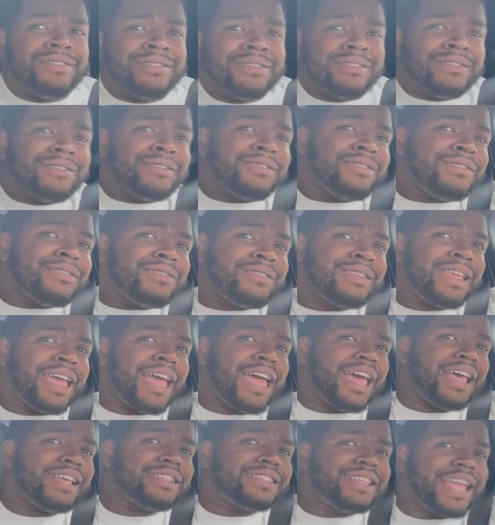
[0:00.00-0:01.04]
I'm telling
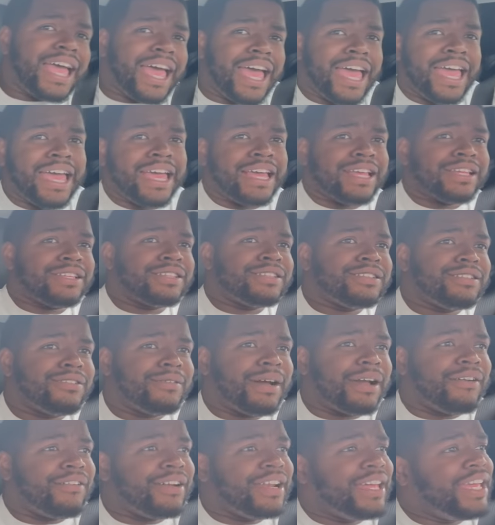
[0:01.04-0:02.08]
Jazz dance. Nobody
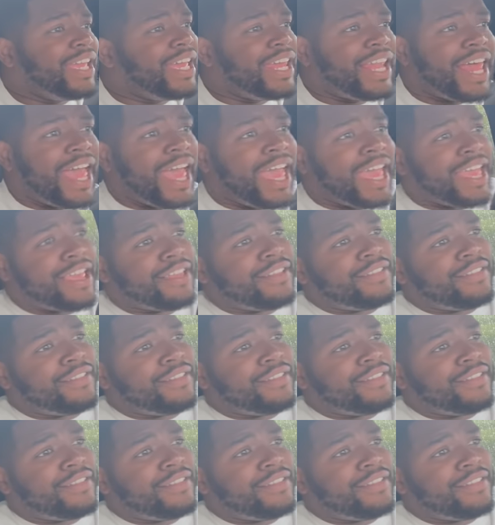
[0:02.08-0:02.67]
want to hear that.